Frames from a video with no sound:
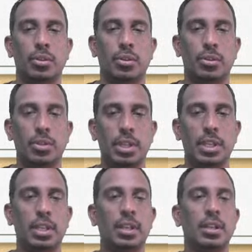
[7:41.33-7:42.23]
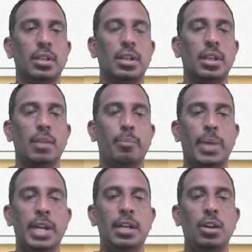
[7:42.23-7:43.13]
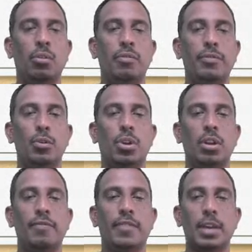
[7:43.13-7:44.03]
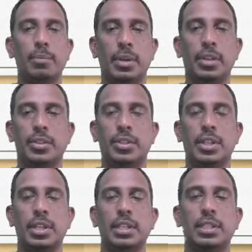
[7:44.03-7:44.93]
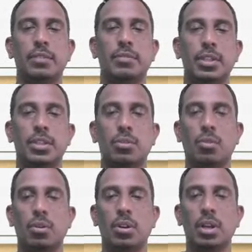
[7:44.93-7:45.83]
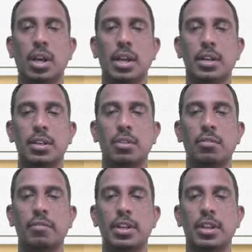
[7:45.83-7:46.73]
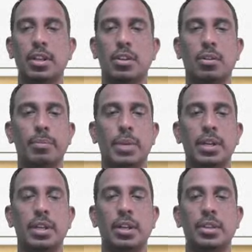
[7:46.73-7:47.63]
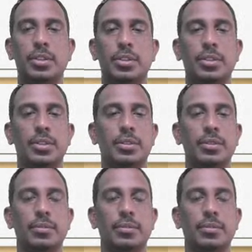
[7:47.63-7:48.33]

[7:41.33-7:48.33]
So here a bundle of nodal fibers, that is, which is called atrioventricular bundles,